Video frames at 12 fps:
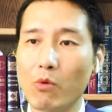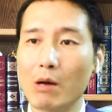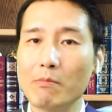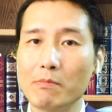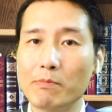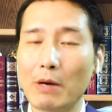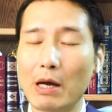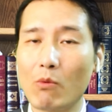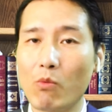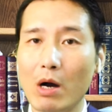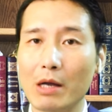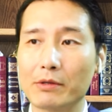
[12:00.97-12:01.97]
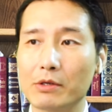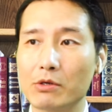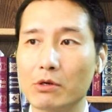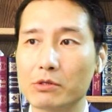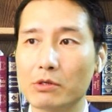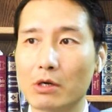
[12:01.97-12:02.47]
from one by one,
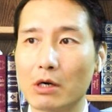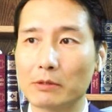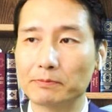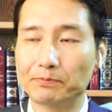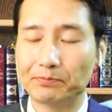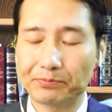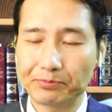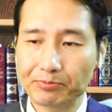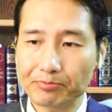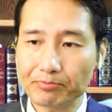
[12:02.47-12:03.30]
your